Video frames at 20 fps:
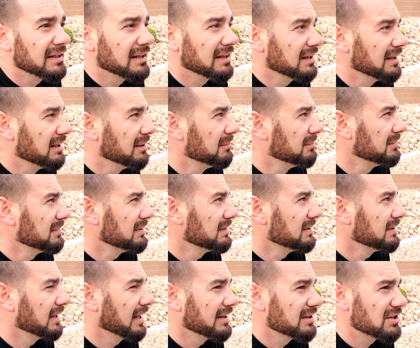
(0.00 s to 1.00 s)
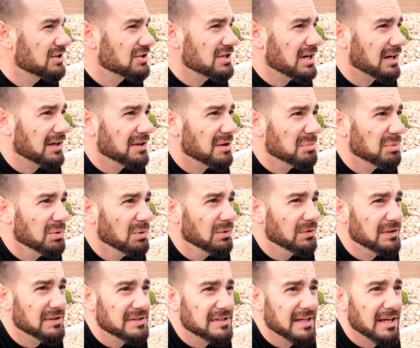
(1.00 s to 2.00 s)
um, and check on the
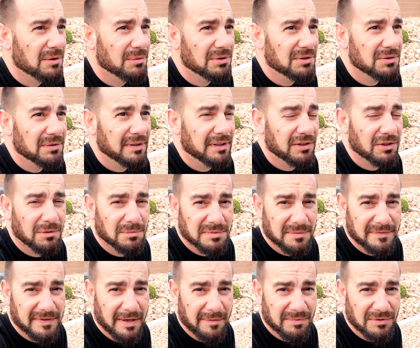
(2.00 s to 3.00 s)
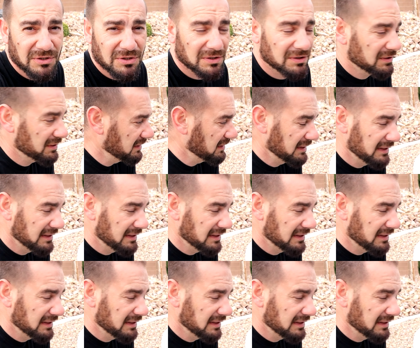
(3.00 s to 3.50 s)
pool to see how we're doing in terms of temperature.